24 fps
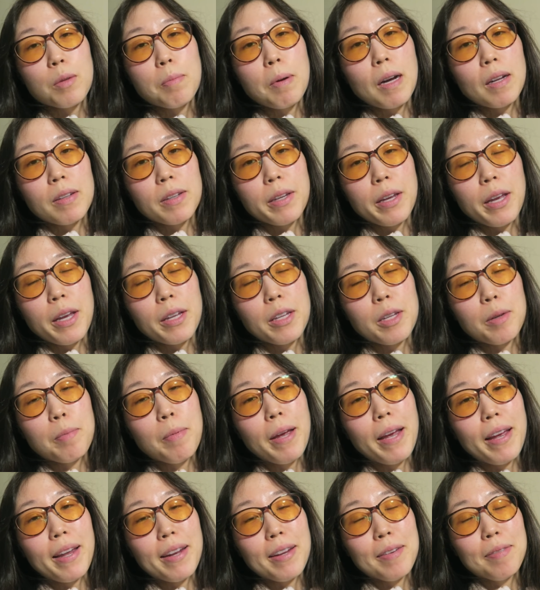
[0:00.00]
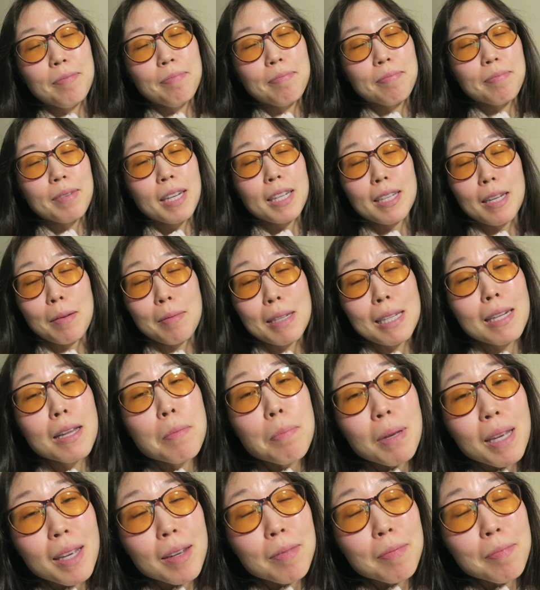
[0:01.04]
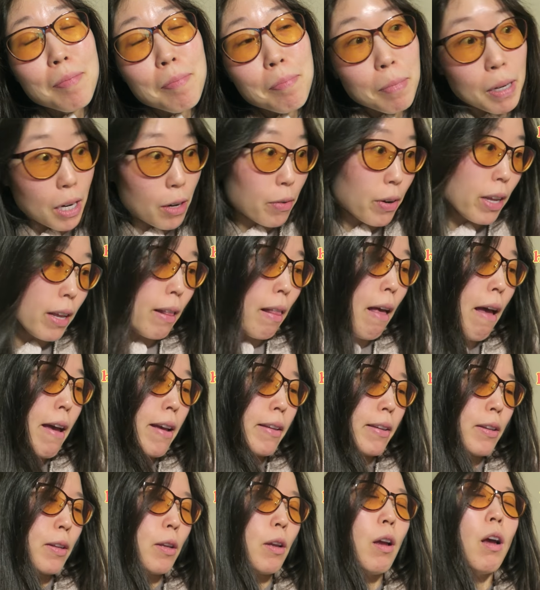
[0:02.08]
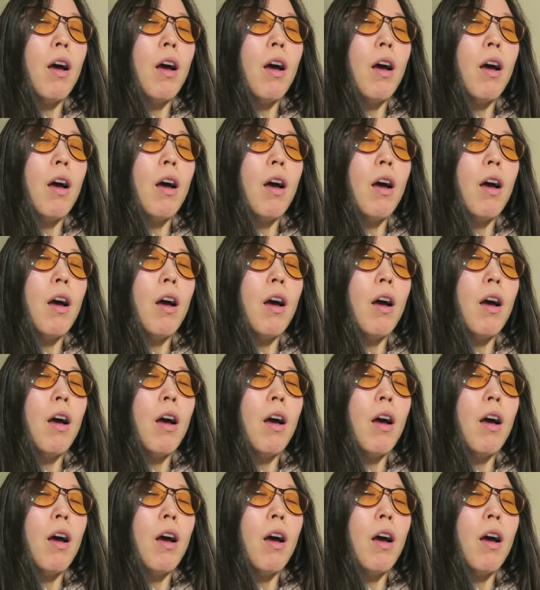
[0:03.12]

about to head to bed because I'm sleepy, but I realized,